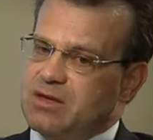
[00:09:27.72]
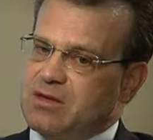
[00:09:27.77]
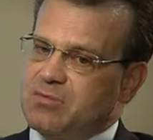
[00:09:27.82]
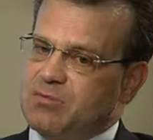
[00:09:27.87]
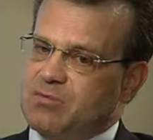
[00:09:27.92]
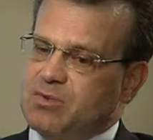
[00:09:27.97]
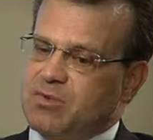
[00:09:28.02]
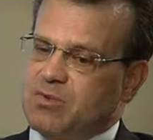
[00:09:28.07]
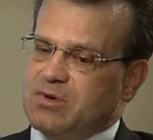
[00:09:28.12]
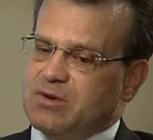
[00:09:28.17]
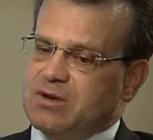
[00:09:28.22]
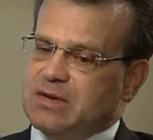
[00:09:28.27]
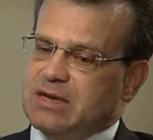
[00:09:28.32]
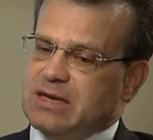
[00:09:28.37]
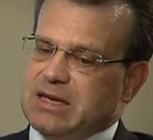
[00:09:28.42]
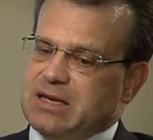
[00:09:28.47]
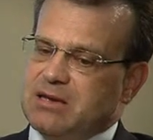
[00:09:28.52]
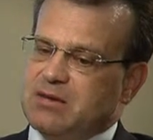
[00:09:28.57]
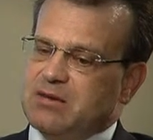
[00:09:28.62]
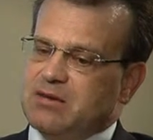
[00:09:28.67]

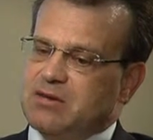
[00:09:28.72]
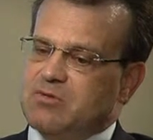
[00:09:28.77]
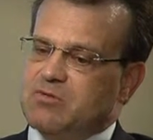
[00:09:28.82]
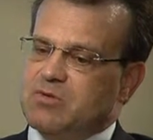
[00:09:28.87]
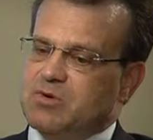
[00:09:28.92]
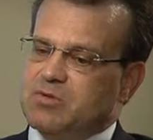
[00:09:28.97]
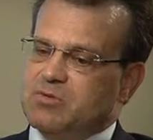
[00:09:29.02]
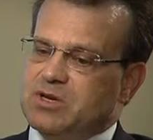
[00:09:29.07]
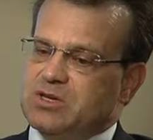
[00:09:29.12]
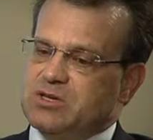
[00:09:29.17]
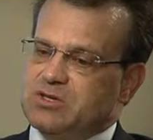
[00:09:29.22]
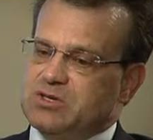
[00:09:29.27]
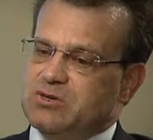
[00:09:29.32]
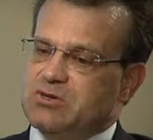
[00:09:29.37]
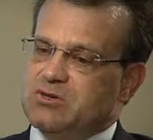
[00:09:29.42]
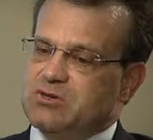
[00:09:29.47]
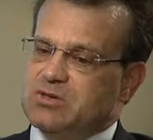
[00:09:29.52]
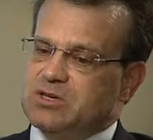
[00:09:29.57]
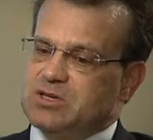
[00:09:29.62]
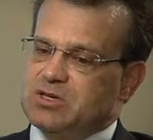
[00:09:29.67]
Importantly, when we
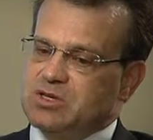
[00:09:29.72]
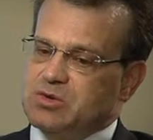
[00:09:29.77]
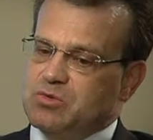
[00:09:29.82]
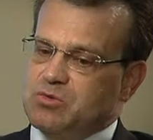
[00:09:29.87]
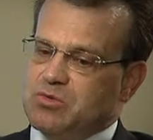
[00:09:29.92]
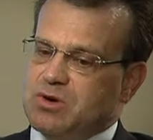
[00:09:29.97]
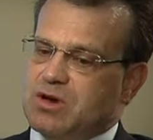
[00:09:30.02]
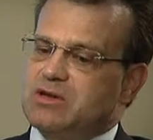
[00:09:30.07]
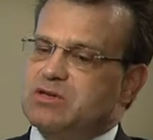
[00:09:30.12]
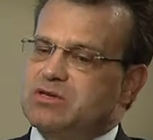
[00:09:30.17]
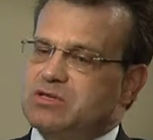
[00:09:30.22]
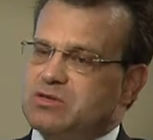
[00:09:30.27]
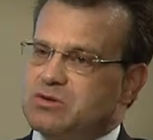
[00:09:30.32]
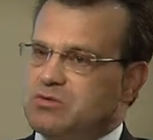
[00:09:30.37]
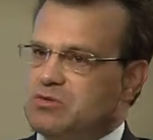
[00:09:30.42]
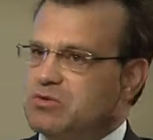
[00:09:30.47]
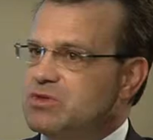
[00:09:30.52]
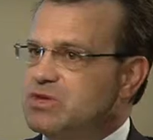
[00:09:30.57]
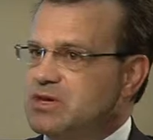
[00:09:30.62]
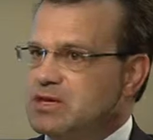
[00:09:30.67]
do this, you want to do
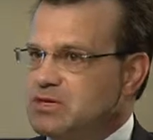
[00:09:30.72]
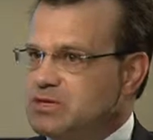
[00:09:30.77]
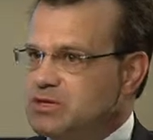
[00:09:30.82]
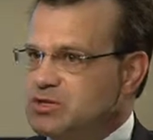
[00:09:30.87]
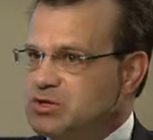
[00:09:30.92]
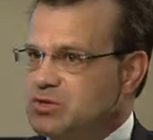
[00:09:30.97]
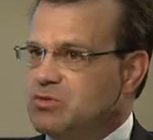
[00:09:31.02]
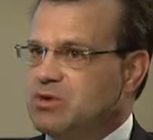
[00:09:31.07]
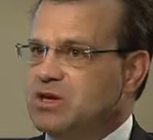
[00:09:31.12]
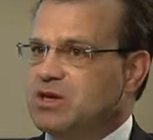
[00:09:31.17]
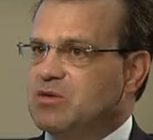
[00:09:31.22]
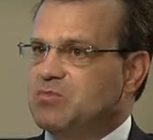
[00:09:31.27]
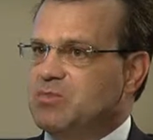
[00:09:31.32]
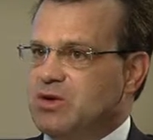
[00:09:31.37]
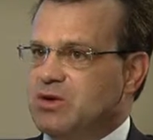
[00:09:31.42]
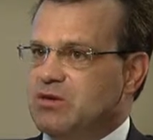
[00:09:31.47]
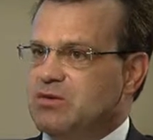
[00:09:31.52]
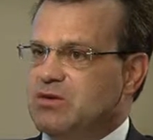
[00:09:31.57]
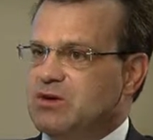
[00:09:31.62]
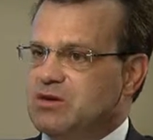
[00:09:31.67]
it within a 2-week
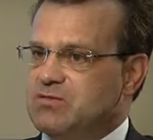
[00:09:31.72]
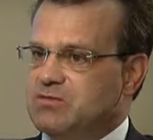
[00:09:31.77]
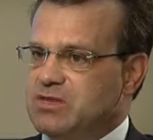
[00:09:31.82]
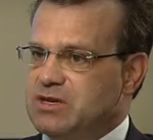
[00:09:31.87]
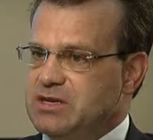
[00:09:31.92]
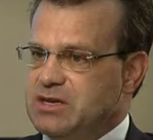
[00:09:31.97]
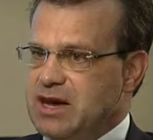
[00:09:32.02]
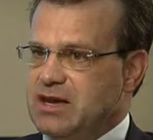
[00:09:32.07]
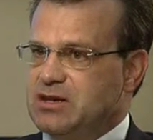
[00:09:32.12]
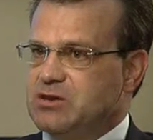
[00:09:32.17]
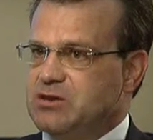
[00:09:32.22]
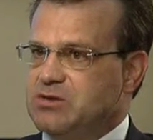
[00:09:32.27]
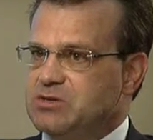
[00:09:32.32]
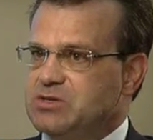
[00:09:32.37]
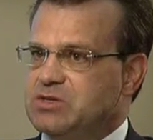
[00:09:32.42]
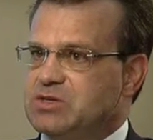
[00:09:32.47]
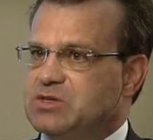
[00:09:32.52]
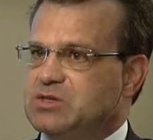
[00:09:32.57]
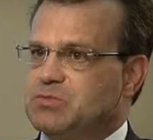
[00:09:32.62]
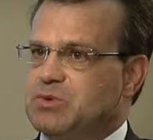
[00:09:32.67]
period of the
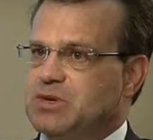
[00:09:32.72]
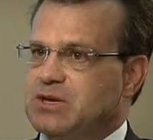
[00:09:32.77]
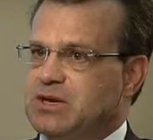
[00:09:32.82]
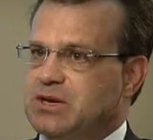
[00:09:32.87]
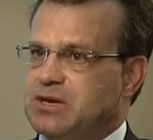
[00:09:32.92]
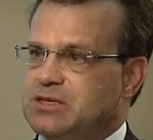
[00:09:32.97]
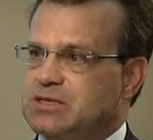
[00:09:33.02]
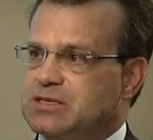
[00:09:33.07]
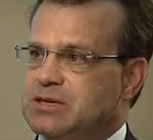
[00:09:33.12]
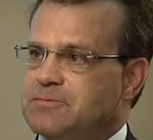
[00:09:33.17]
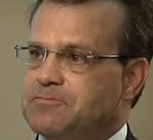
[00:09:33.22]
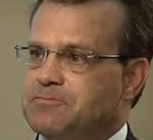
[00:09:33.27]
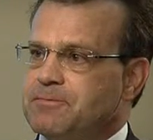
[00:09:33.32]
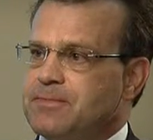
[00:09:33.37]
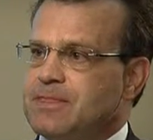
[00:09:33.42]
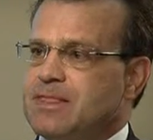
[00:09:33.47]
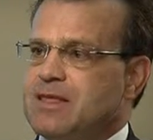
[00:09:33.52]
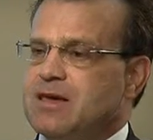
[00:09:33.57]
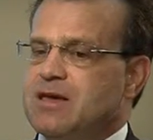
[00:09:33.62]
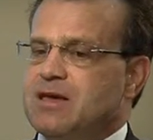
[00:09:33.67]
diagnosis, because
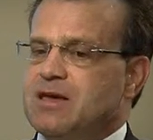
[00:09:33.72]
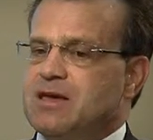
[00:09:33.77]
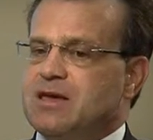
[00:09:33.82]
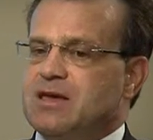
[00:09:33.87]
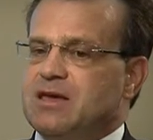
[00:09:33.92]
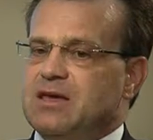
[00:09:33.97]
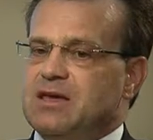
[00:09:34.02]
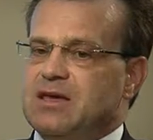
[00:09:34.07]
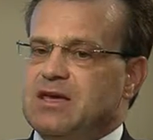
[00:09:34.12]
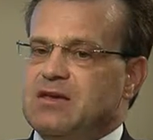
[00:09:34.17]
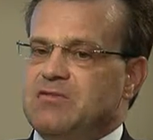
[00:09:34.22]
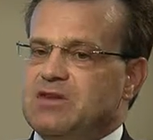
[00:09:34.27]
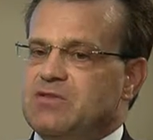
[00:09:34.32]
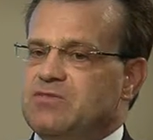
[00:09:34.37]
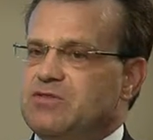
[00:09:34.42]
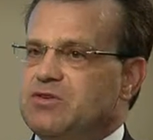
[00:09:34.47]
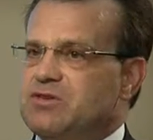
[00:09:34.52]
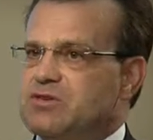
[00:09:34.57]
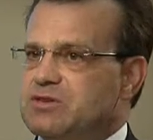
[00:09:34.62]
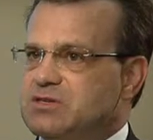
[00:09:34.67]
even
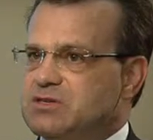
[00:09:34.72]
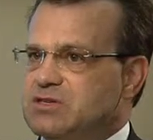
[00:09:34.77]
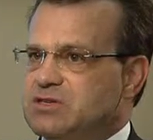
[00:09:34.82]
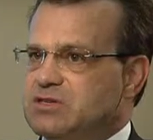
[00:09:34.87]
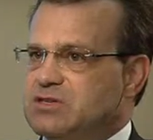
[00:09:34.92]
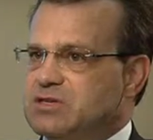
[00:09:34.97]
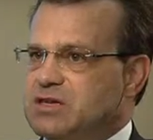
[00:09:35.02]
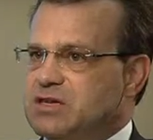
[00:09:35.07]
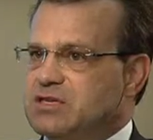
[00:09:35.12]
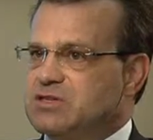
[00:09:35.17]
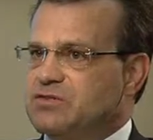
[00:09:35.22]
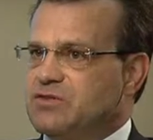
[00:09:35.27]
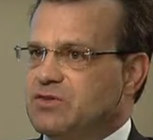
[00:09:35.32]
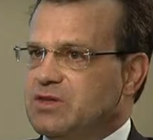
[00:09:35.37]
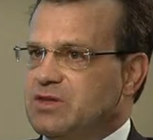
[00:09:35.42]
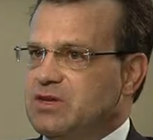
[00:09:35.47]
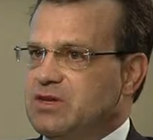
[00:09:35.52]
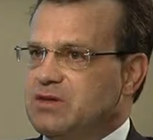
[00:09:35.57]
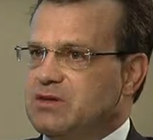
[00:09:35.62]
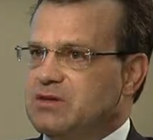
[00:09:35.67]
if you can
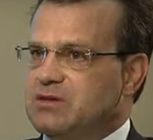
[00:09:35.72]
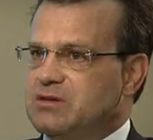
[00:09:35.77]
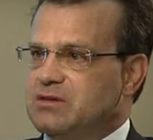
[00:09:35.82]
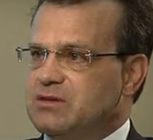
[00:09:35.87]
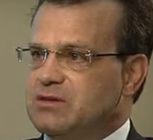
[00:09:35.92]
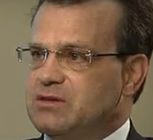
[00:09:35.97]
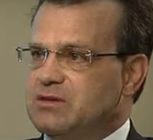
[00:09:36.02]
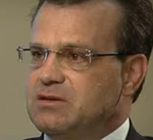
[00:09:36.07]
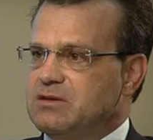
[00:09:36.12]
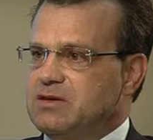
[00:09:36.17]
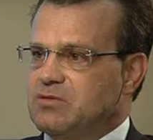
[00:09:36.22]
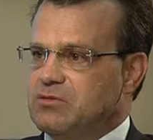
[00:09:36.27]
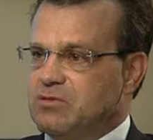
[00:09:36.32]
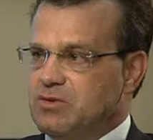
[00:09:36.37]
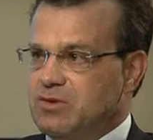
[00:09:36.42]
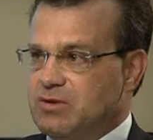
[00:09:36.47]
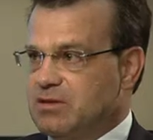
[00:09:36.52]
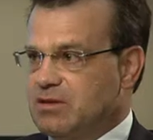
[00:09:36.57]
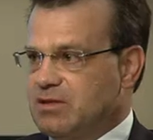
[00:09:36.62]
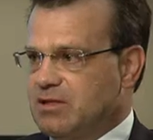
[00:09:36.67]
successfully get
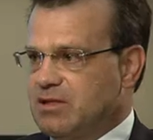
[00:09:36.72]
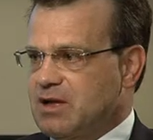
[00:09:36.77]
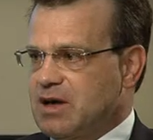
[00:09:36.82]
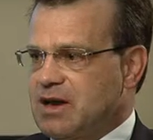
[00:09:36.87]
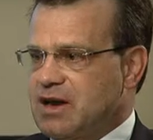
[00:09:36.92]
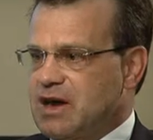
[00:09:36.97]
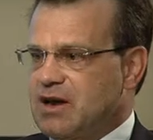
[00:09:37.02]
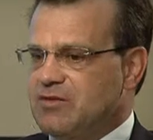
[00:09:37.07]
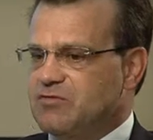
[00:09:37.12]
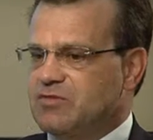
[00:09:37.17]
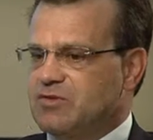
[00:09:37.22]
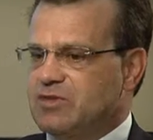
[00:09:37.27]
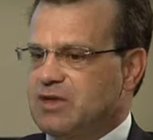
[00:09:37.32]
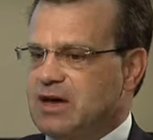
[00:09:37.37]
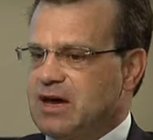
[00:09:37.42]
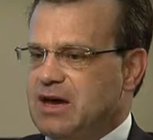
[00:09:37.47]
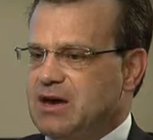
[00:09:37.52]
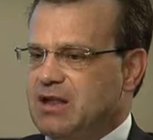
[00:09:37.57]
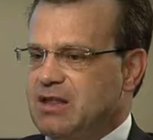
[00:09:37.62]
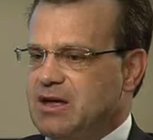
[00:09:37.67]
rid of the clot after
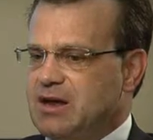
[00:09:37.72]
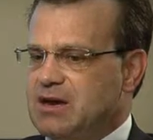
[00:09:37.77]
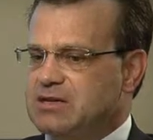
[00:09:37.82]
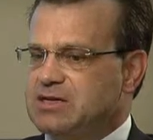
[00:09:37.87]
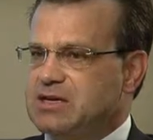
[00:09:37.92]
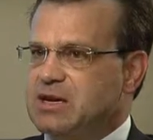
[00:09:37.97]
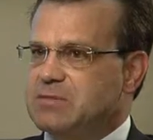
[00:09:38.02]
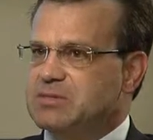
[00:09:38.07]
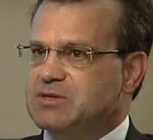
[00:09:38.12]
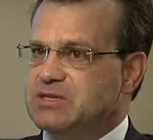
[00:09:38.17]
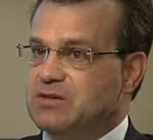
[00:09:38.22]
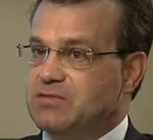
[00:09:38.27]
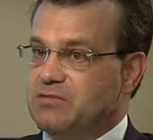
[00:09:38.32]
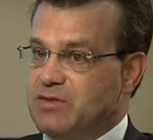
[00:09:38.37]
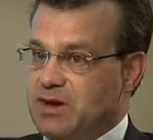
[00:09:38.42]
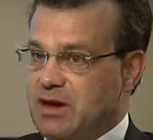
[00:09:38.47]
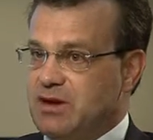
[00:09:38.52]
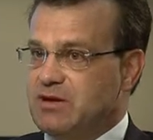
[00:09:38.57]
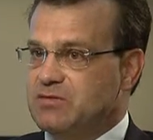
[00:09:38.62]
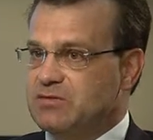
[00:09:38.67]
that, a lot of times the
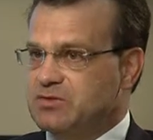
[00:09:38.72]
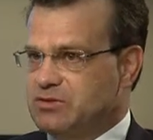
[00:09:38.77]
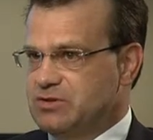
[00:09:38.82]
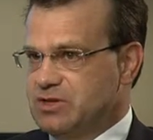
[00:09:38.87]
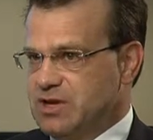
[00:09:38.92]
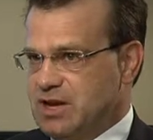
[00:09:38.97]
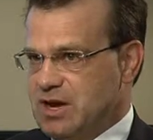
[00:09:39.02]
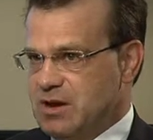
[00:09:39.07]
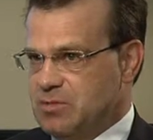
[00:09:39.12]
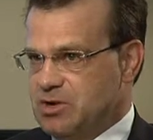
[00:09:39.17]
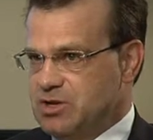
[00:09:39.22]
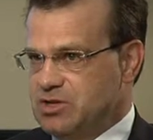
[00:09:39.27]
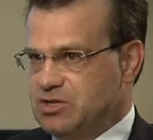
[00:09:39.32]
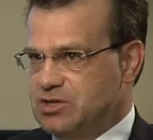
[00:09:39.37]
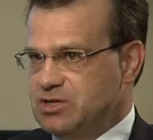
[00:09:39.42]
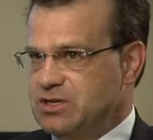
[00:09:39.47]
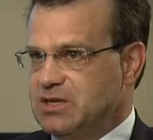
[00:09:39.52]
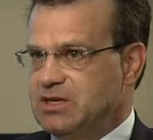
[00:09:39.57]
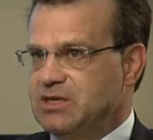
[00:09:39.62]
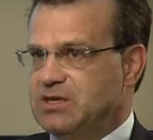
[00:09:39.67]
valves are
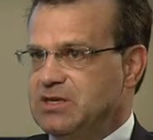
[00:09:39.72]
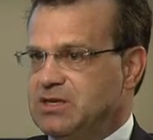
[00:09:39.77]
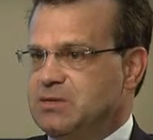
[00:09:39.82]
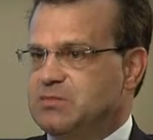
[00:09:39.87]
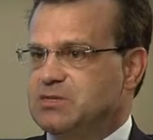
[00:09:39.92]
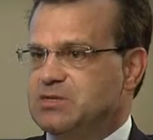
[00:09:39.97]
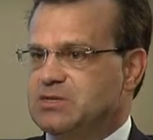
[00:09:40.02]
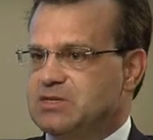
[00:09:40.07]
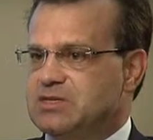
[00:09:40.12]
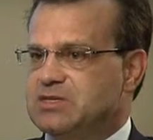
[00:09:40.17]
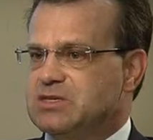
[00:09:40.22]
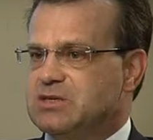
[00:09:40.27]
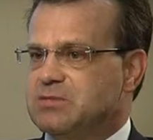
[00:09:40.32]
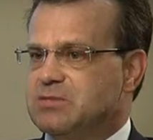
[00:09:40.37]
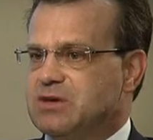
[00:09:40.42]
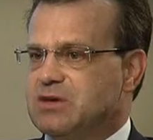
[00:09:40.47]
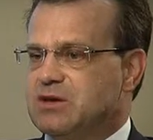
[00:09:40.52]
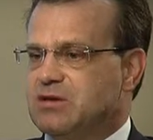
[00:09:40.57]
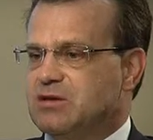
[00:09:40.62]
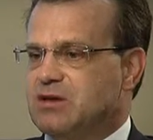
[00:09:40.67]
damaged in the deep
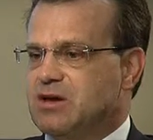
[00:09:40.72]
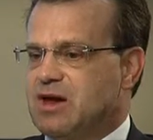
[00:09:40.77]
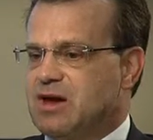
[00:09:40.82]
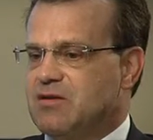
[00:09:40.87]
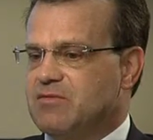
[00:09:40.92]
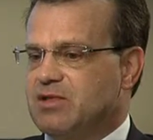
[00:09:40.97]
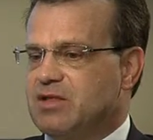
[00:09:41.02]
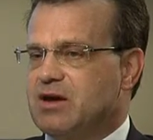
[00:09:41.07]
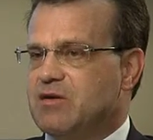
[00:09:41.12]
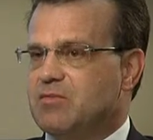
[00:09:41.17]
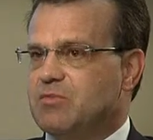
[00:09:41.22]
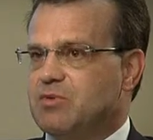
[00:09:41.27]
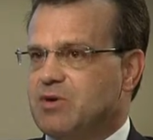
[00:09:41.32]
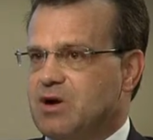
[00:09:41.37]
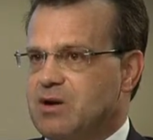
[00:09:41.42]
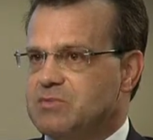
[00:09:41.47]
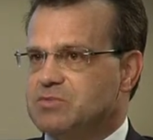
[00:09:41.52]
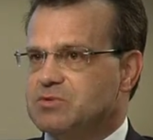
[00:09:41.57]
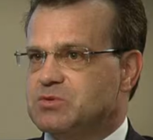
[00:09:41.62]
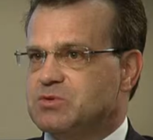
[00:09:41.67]
system and you'll have a lot of
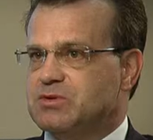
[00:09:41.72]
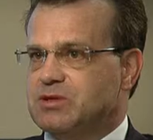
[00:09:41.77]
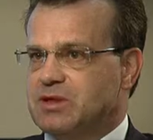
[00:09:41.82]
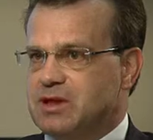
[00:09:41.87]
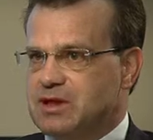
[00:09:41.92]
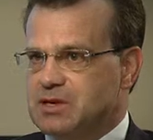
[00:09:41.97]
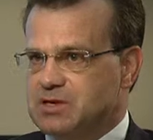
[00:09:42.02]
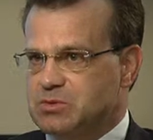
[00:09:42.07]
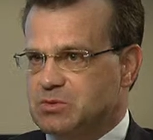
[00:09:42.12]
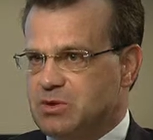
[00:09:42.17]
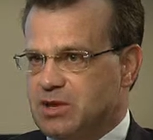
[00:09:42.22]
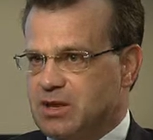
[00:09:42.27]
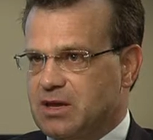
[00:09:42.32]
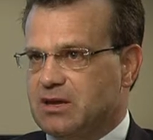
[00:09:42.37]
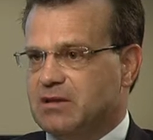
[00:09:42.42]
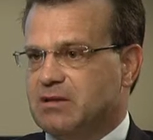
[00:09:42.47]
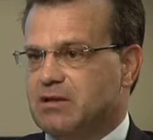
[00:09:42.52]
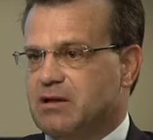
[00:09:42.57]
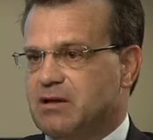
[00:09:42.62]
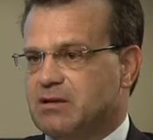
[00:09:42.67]
problems with leg
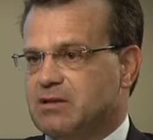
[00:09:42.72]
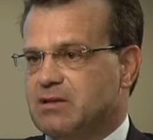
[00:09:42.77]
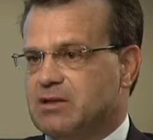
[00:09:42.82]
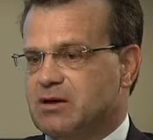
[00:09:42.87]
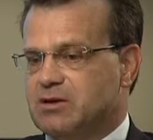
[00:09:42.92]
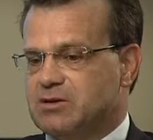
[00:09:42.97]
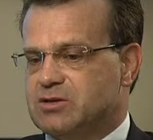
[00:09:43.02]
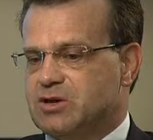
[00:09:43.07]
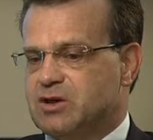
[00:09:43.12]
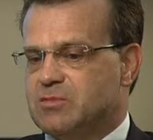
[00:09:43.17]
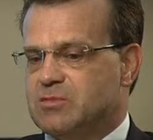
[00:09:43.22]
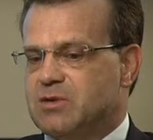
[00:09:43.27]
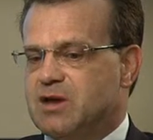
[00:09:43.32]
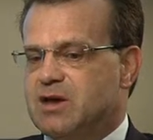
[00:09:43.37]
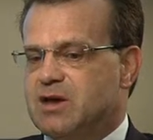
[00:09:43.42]
swelling long term.